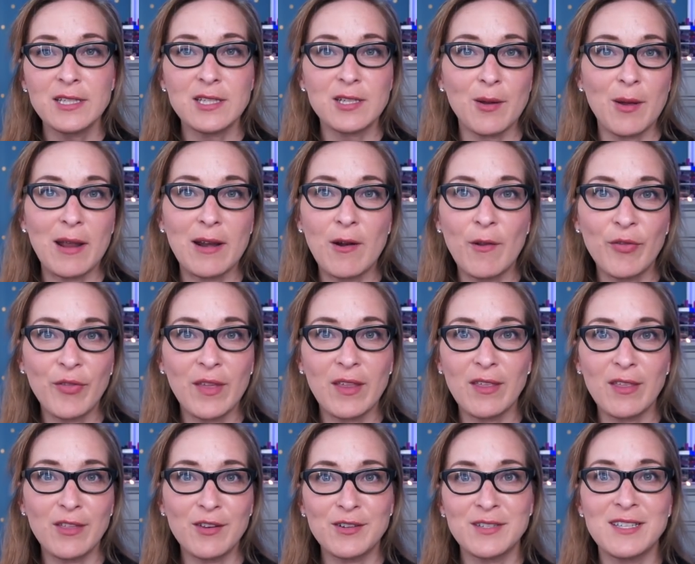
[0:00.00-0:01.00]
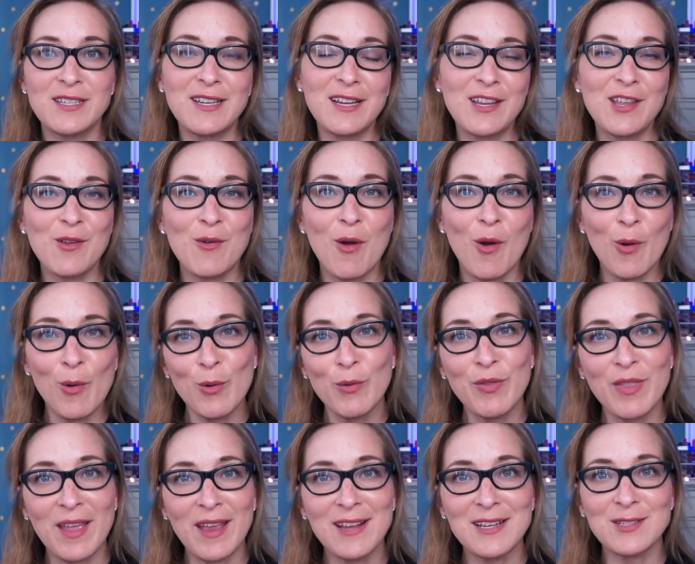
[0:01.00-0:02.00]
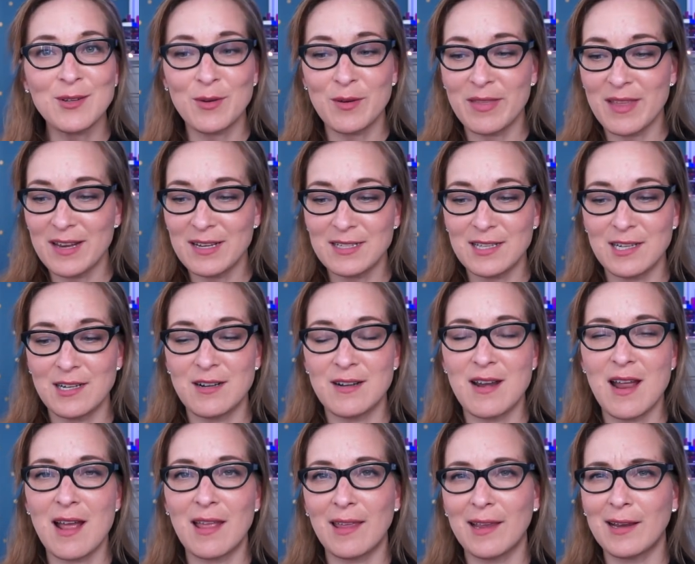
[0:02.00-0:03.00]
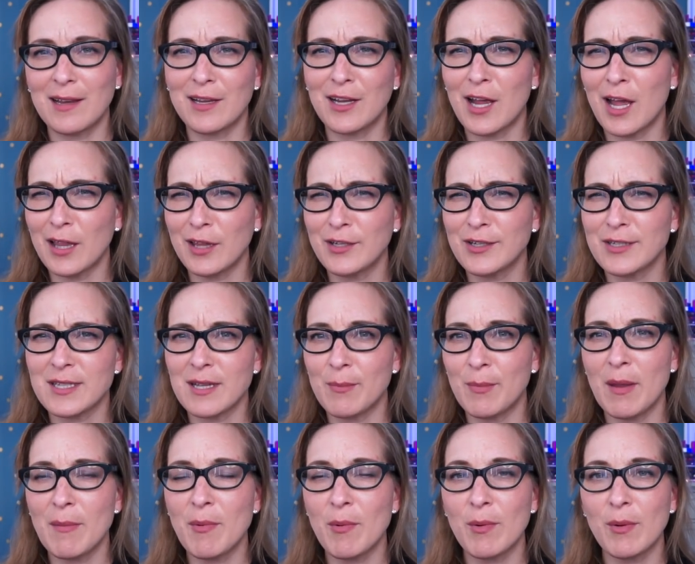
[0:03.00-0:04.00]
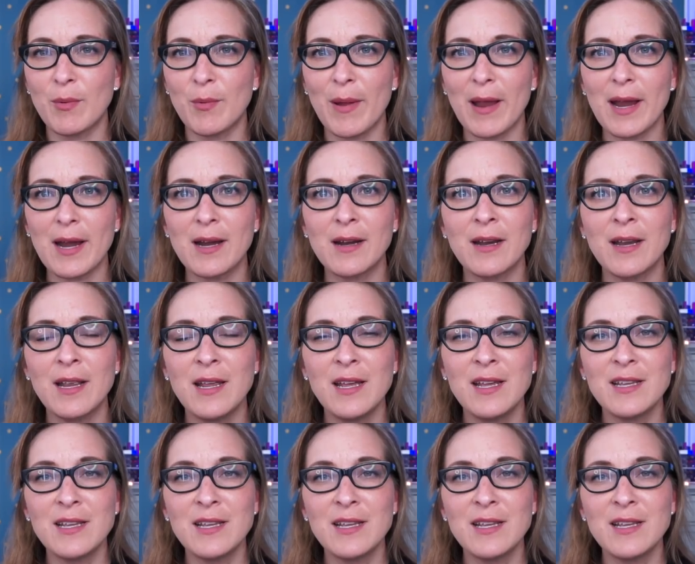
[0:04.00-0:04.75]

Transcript: So I don't think that they're sending you old things or things that are not like colors that people would wear.